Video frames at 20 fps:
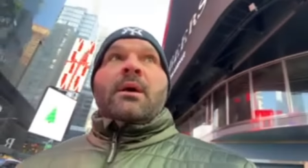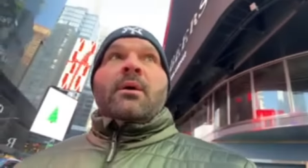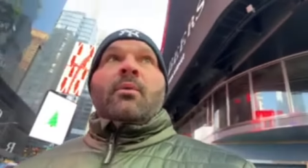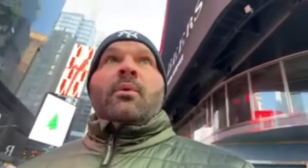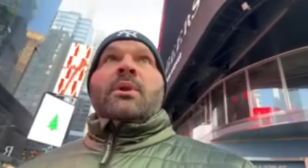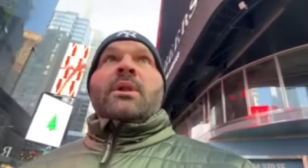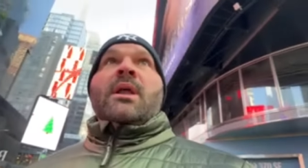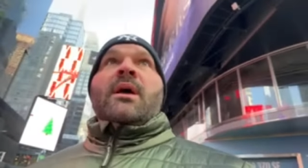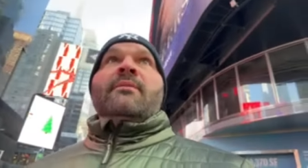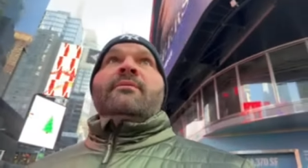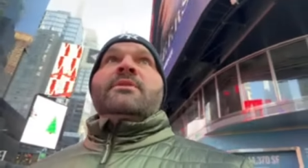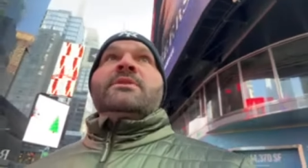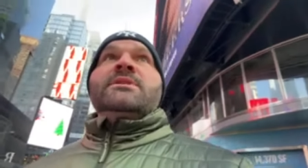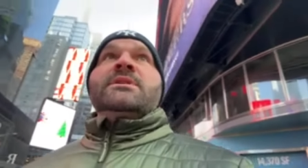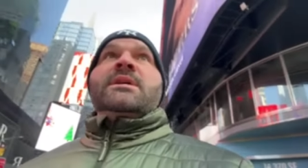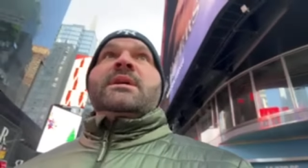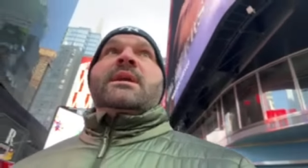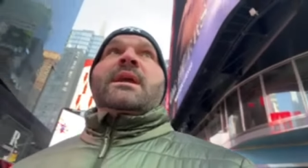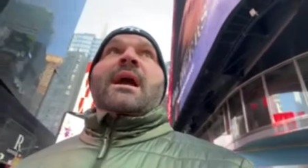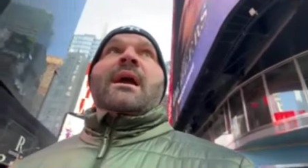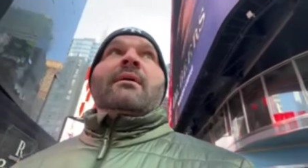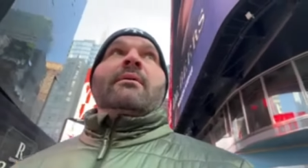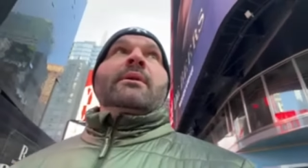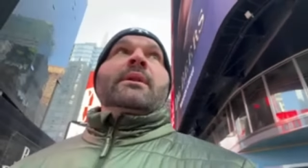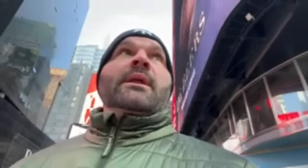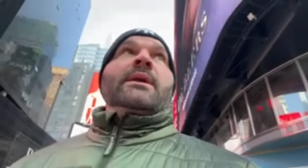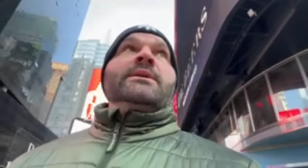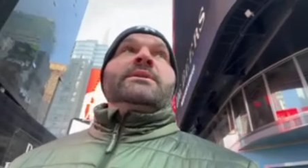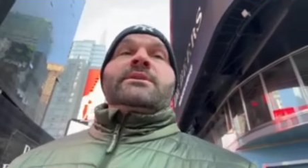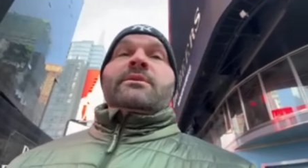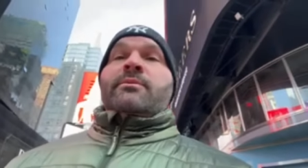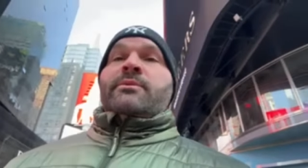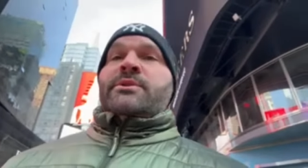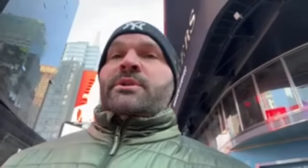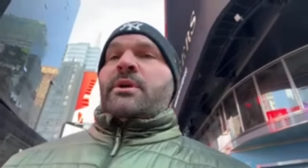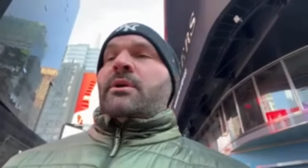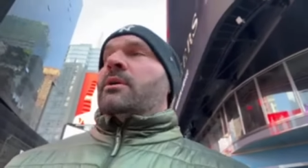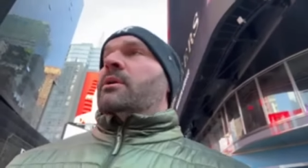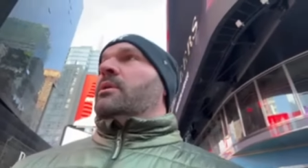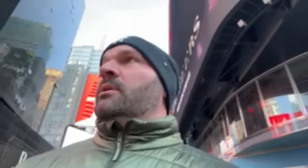Would love to see Kyren Lacy
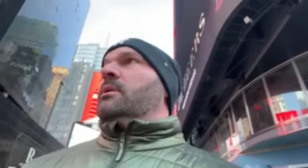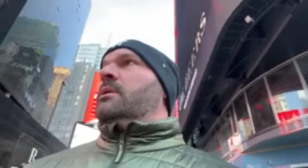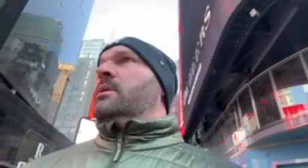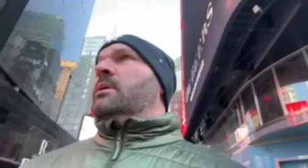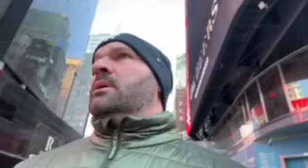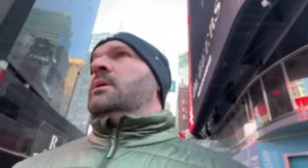return.